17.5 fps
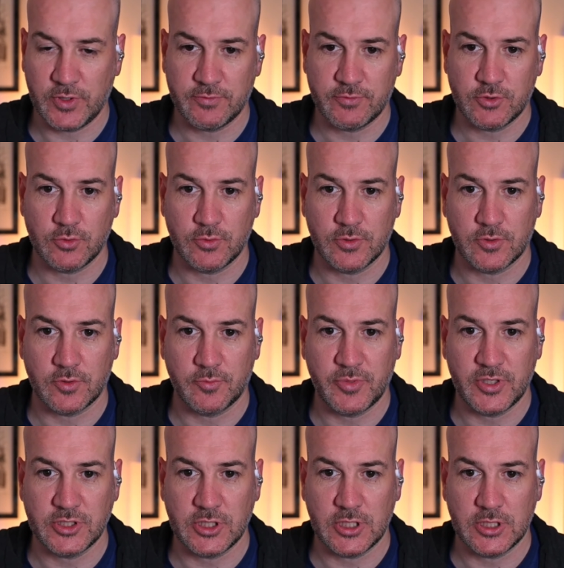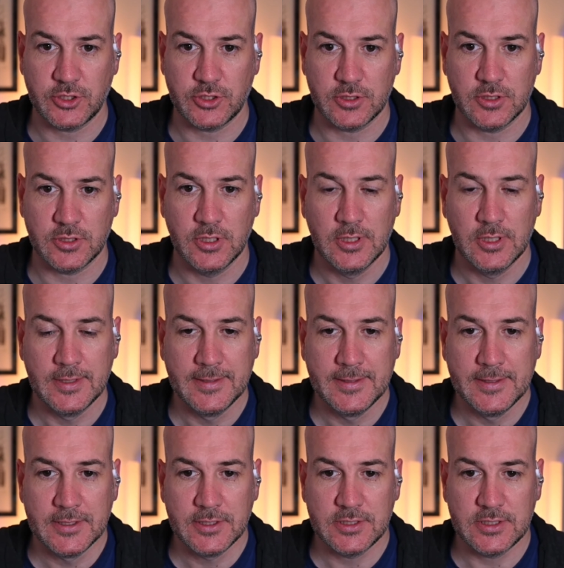of showing our appreciation
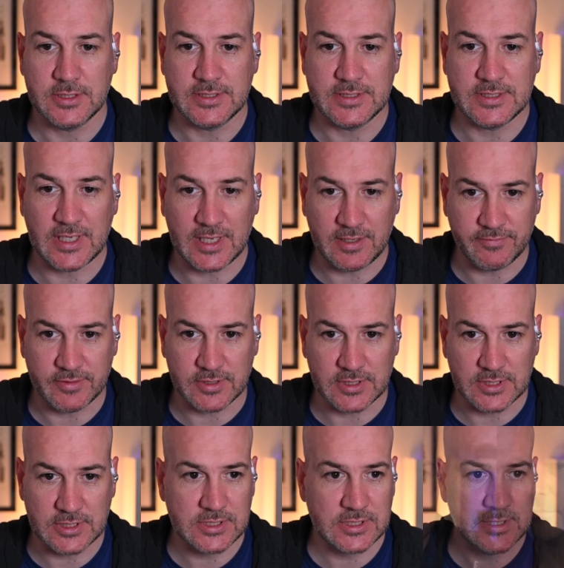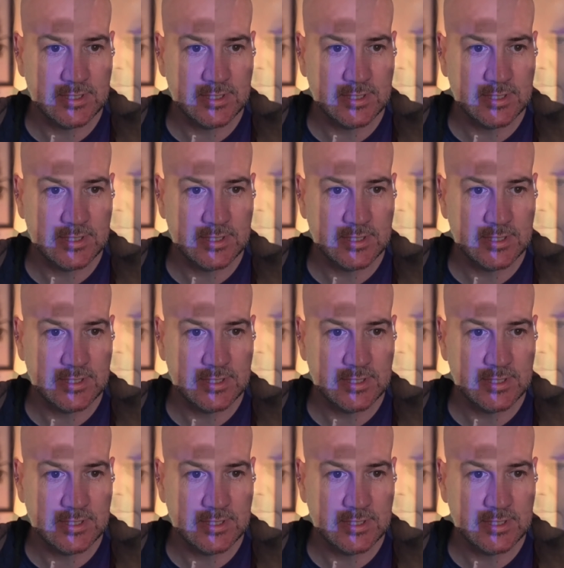to David.